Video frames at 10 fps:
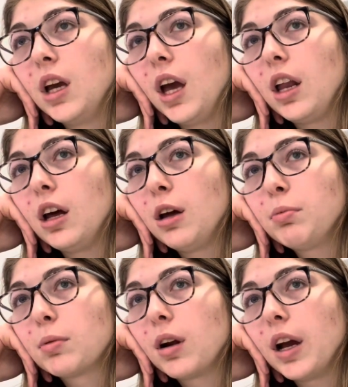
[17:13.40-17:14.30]
An
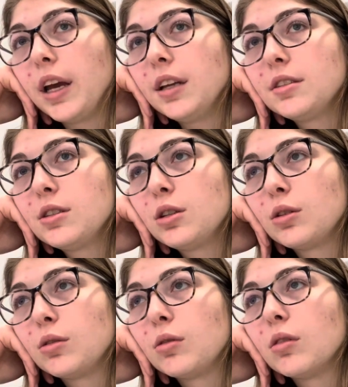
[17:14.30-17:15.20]
upright
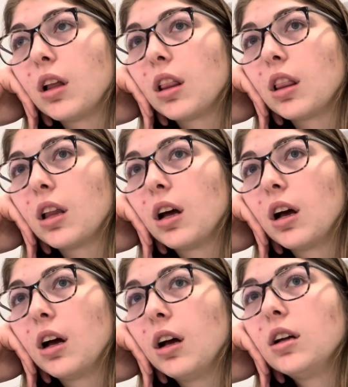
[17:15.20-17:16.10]
to
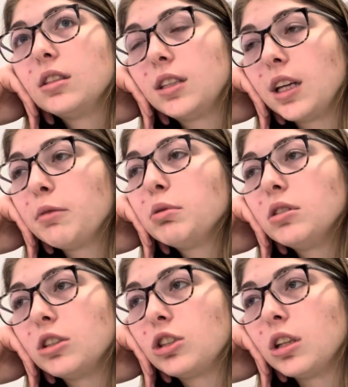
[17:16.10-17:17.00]
a sitting
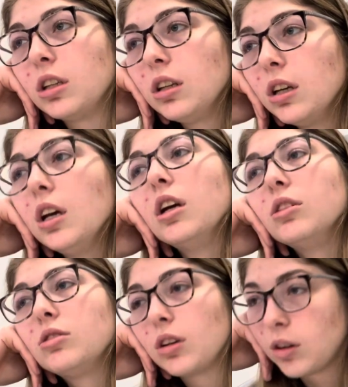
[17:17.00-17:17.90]
position
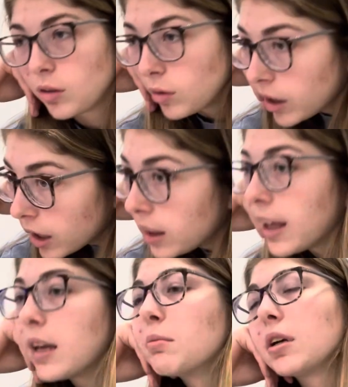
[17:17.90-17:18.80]
so
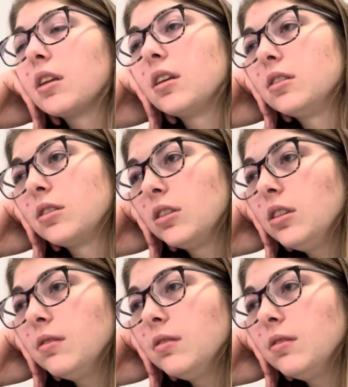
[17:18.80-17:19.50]
they can breathe easier.